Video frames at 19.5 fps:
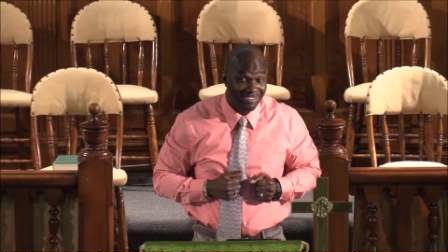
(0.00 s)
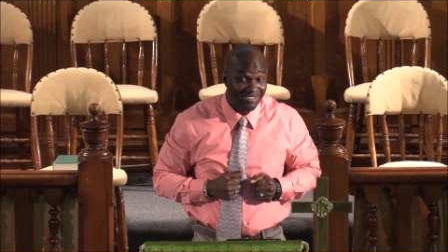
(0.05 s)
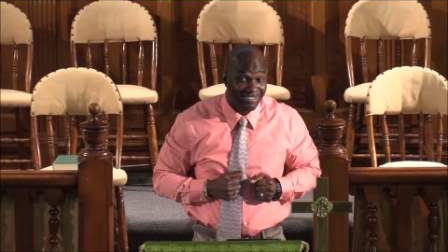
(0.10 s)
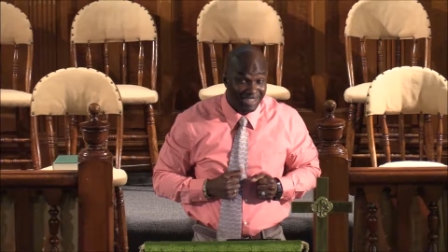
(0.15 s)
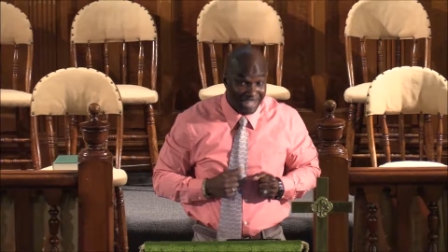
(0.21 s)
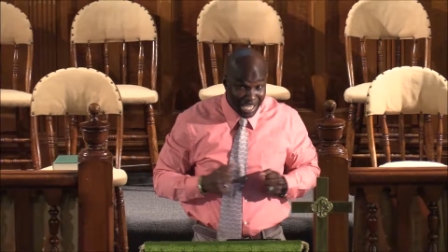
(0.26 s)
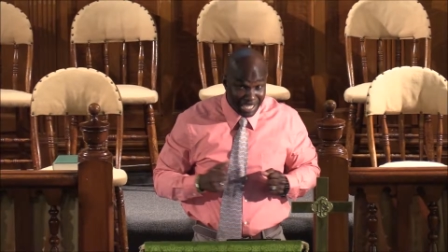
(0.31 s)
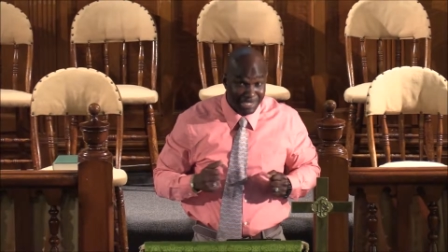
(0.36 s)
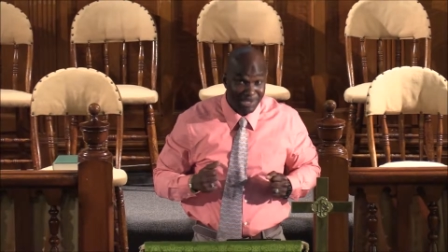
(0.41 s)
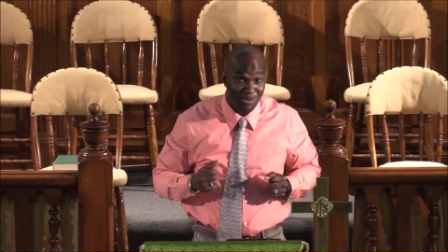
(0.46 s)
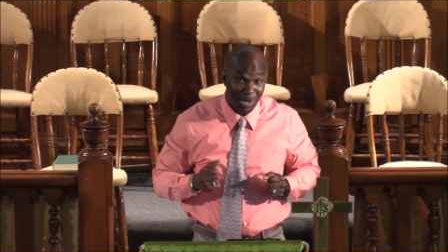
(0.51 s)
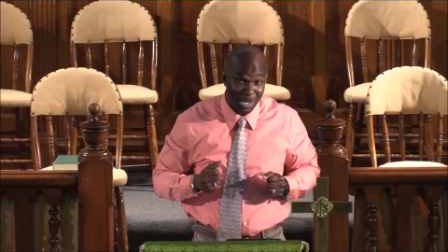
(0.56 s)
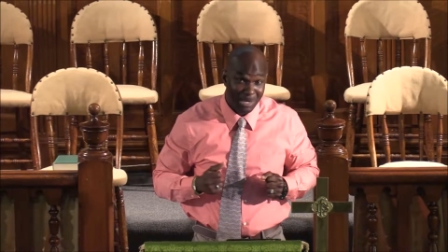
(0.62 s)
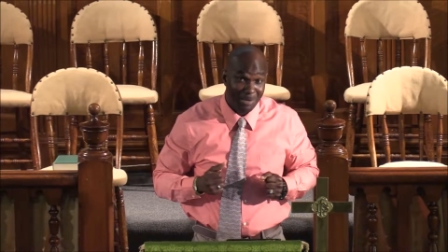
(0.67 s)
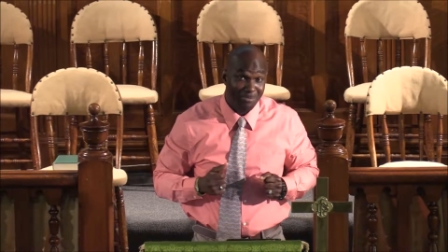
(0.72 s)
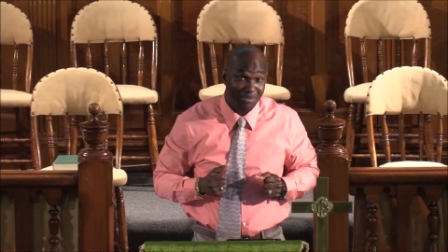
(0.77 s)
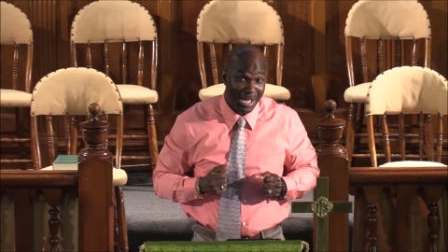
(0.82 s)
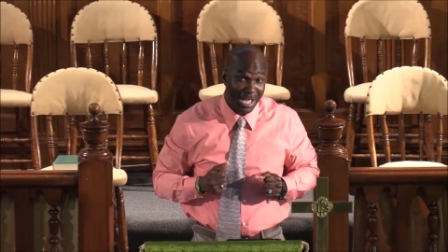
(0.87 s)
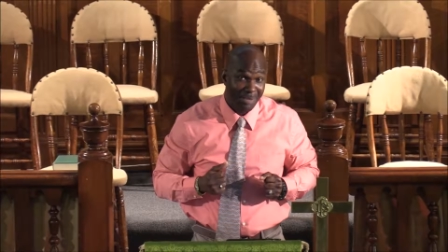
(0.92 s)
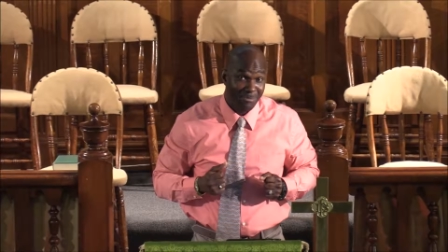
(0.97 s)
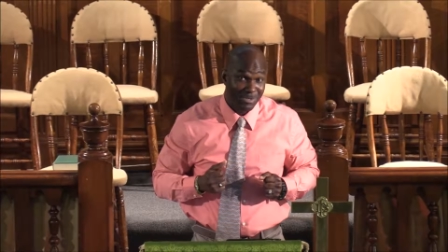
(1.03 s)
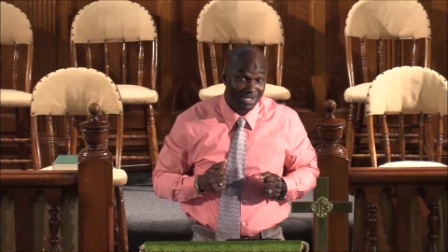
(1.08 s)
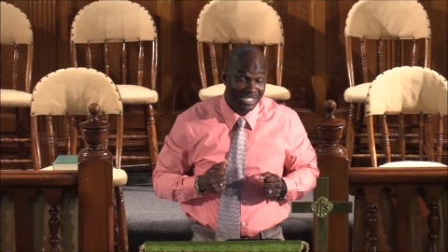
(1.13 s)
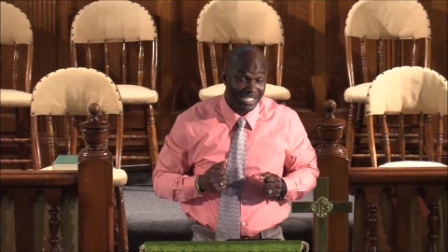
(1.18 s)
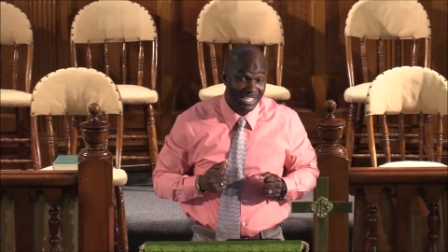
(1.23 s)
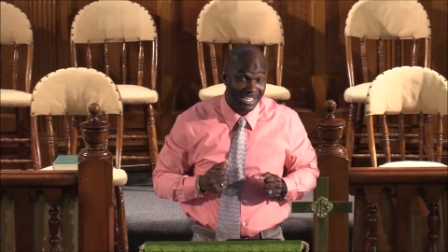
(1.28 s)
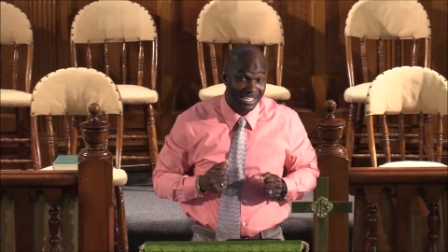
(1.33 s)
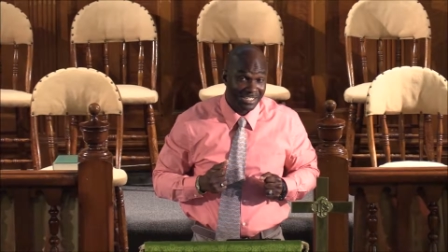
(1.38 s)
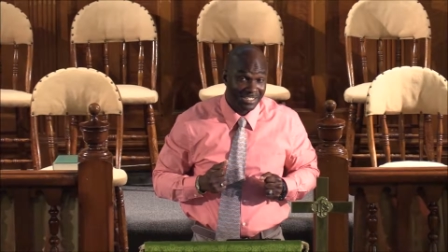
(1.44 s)
That's what the Bible
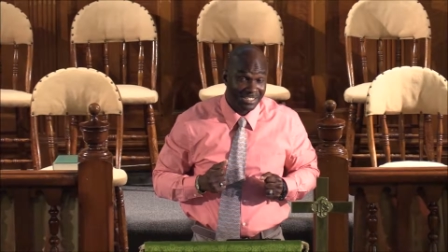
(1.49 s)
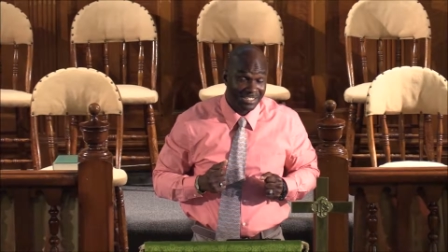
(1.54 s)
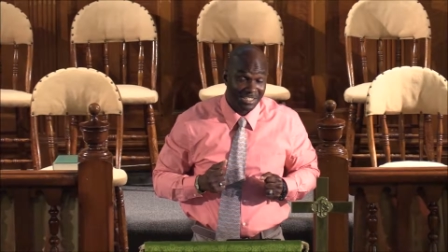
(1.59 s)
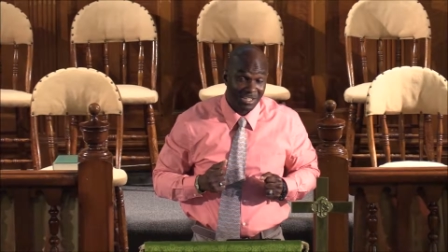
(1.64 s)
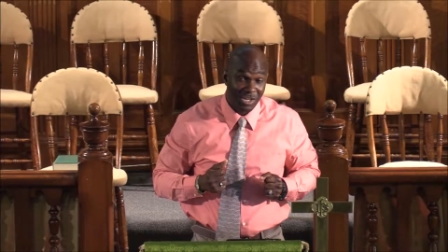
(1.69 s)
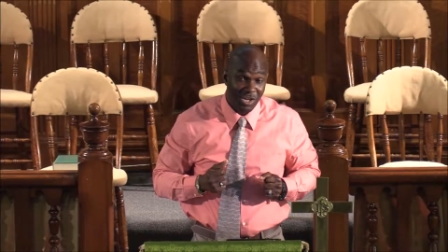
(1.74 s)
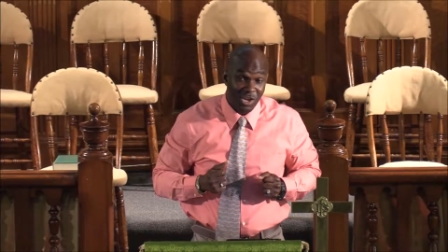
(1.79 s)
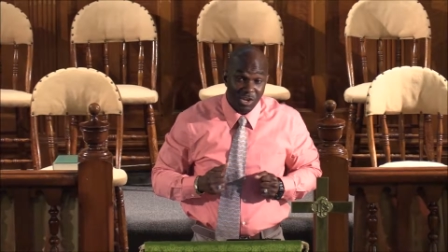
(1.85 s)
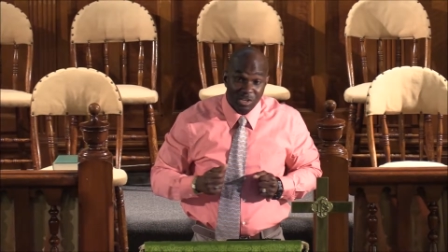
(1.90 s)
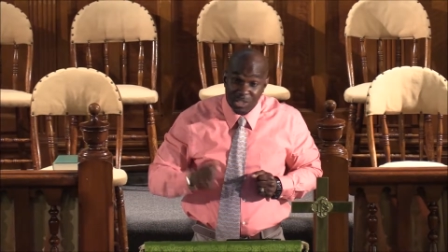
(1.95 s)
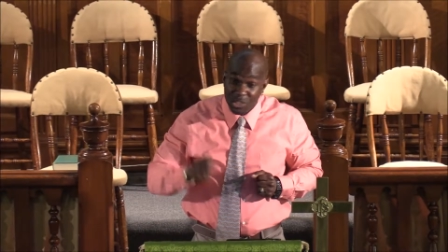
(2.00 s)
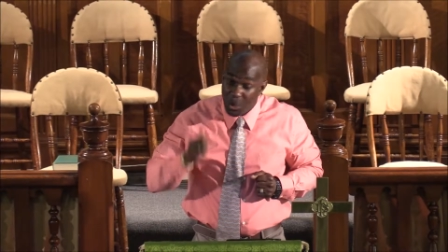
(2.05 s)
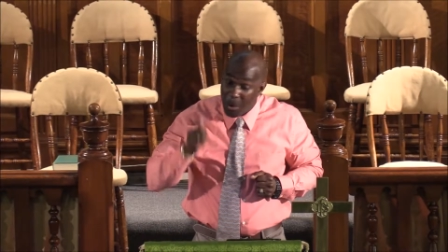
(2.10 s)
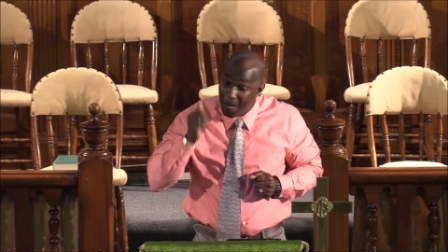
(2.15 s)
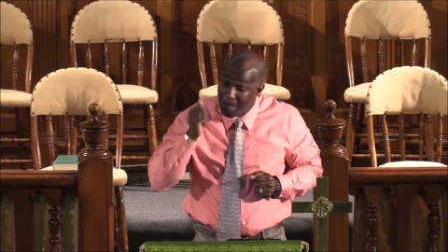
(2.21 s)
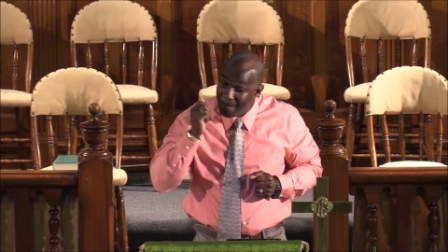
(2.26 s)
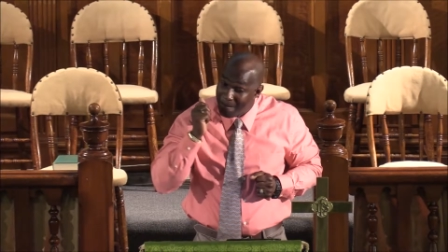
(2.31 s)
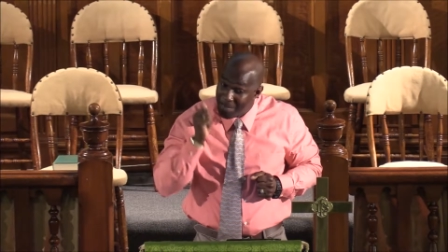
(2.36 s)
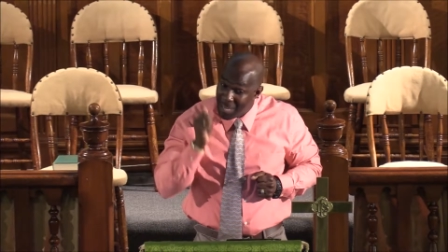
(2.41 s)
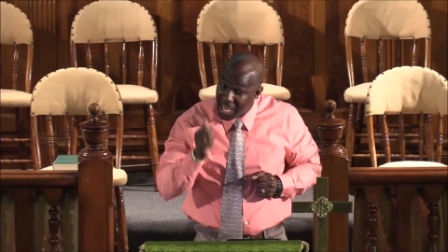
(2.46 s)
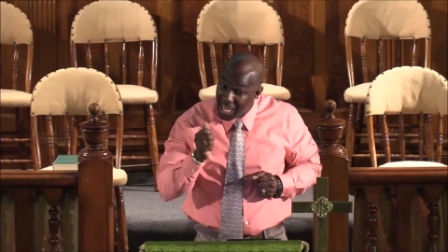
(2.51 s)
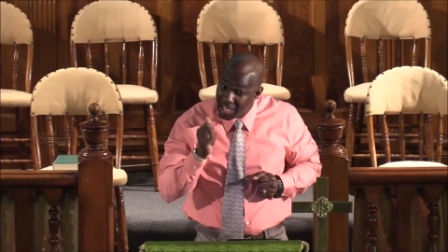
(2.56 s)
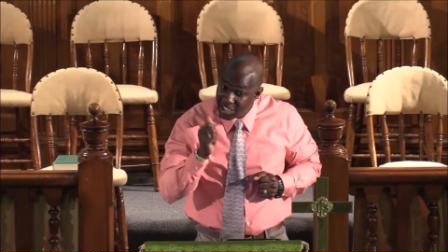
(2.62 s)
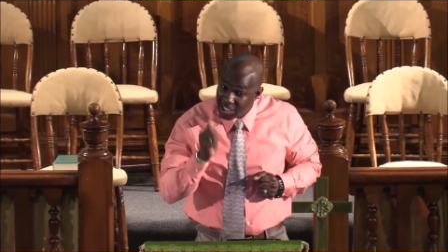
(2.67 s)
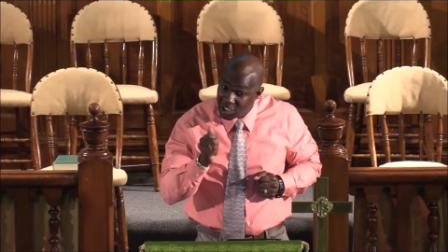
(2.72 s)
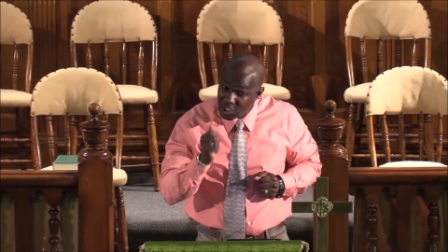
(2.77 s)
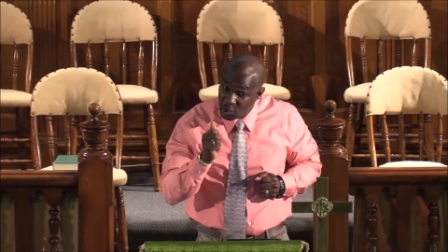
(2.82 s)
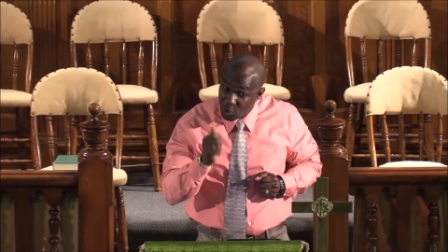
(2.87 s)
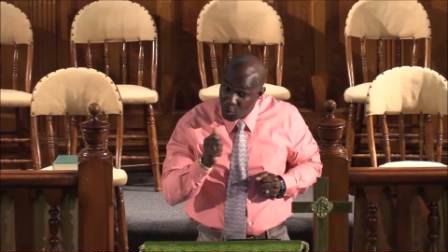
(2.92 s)
says. So make
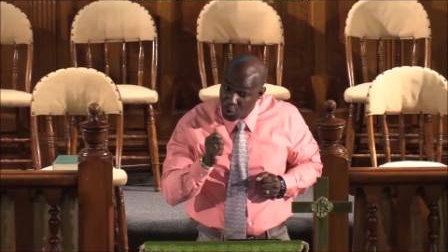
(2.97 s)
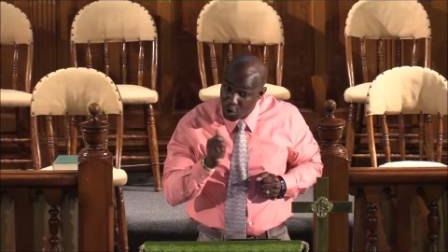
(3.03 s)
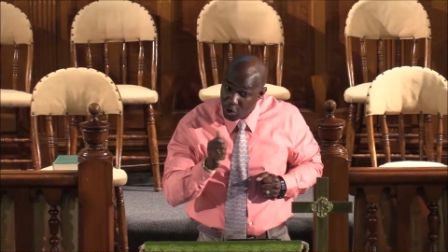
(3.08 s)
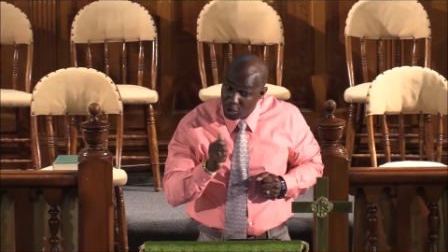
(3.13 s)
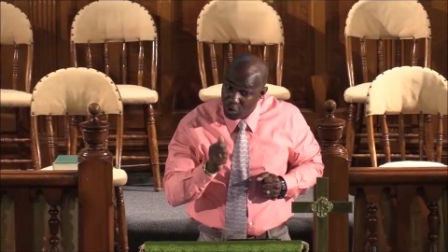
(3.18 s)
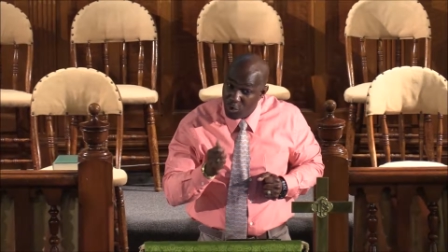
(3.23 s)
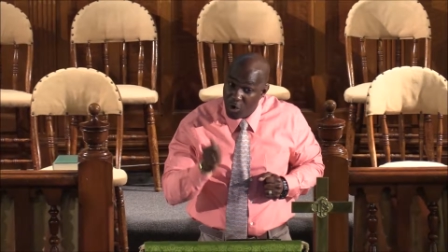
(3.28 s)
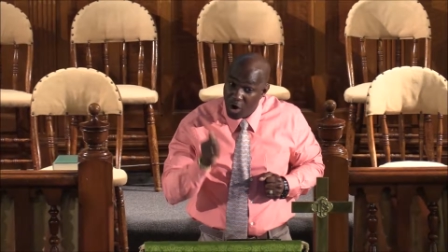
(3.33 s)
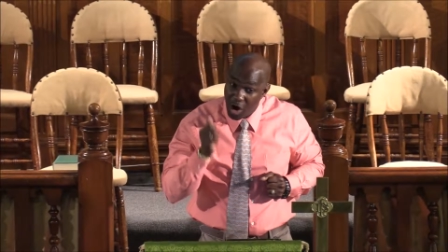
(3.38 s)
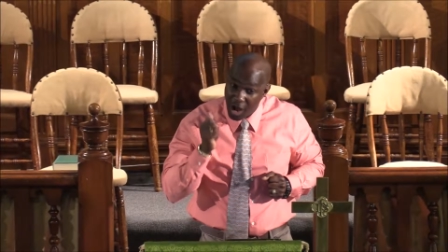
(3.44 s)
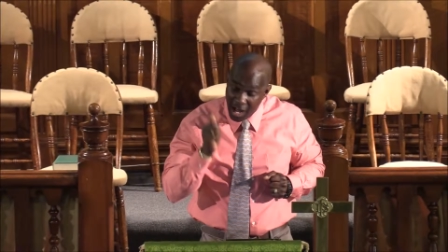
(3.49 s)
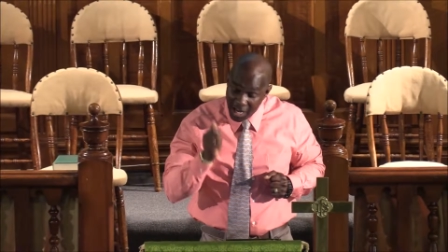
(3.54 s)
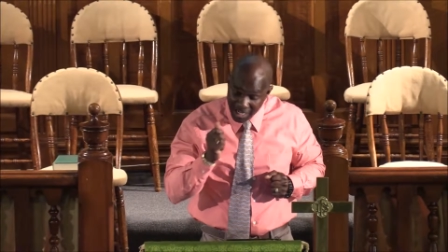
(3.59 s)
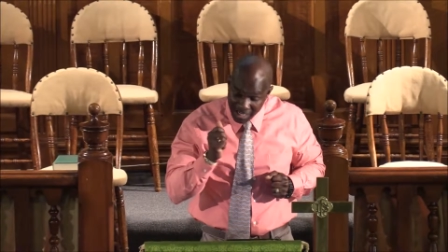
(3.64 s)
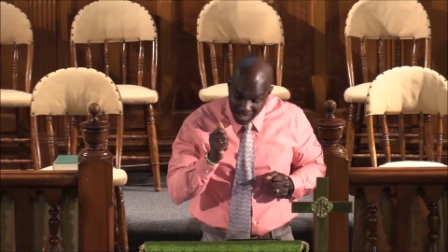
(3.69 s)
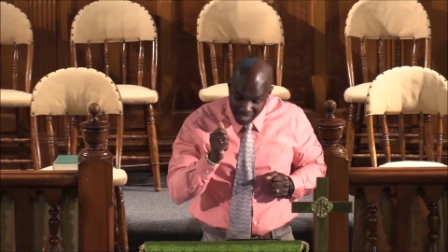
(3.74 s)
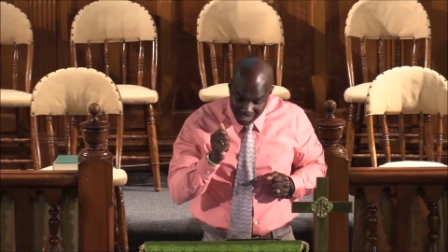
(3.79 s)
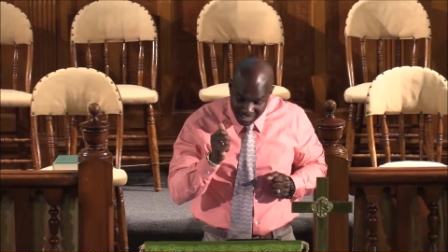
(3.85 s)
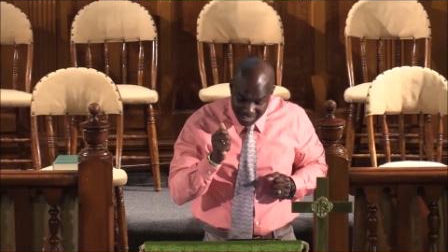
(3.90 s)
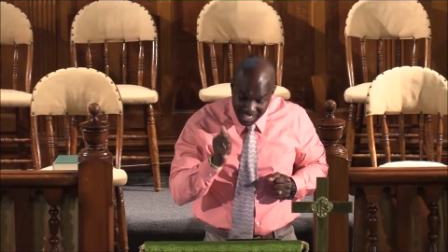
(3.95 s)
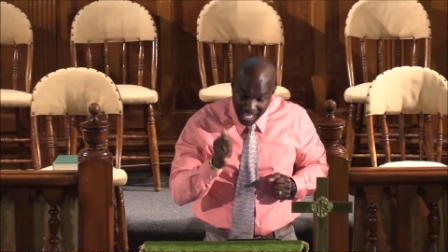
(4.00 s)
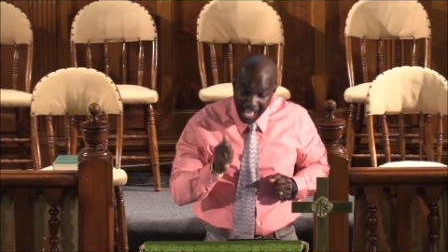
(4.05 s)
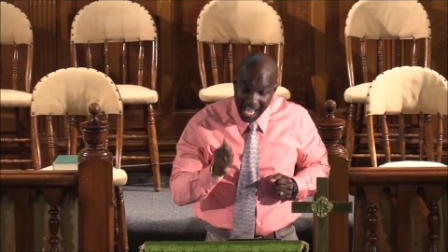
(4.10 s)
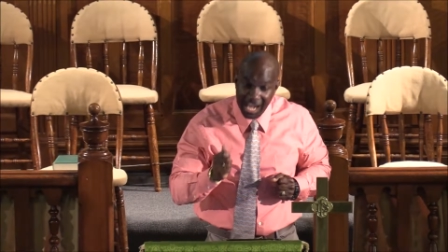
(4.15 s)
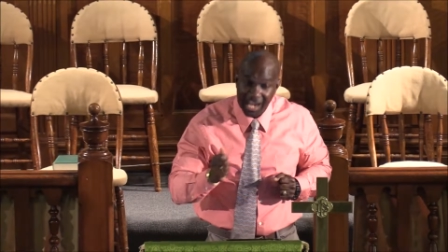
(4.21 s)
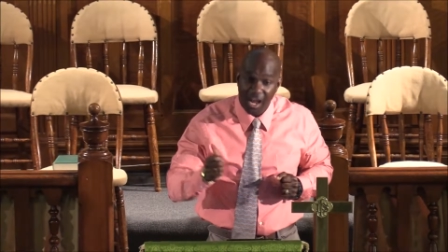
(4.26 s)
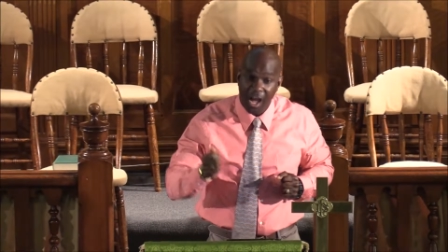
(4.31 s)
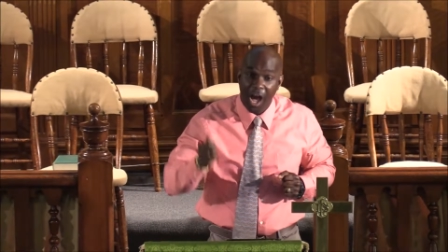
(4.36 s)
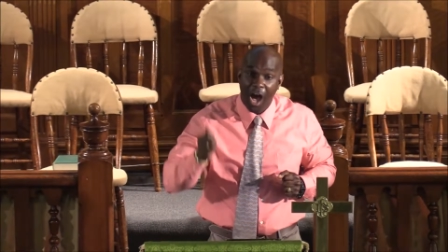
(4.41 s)
sure you
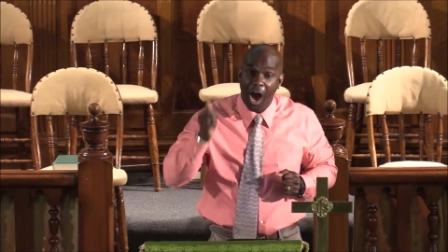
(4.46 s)
understand